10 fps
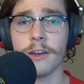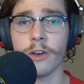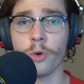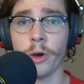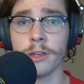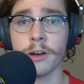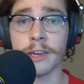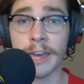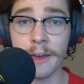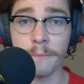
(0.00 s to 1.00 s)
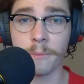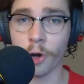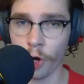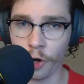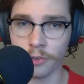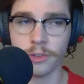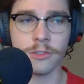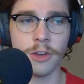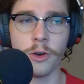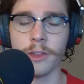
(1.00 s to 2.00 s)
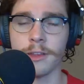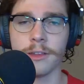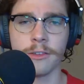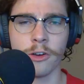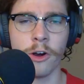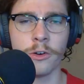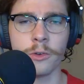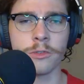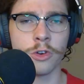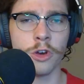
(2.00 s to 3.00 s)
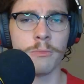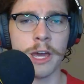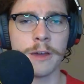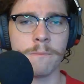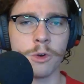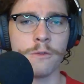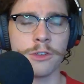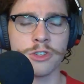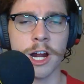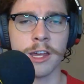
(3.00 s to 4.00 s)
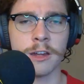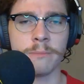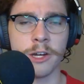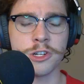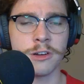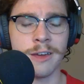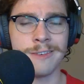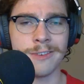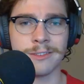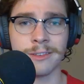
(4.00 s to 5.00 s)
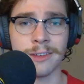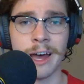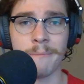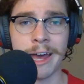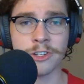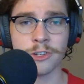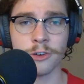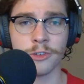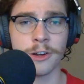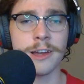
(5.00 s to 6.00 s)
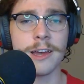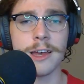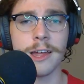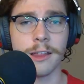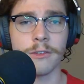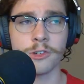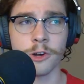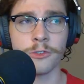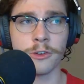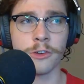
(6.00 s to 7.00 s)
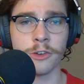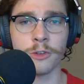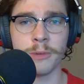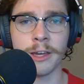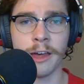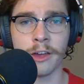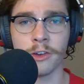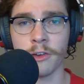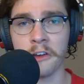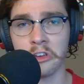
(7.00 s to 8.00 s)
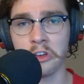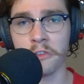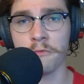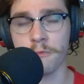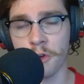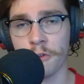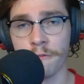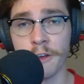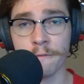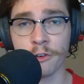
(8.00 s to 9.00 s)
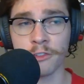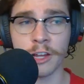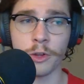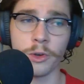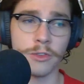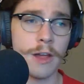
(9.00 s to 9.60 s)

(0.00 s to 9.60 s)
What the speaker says: Kwon Young Kim hurt. So Cardinals could make a move to try to get a pitcher, even if it's just not Max Scherzer. Scherzer could be a good fit for St. Louis.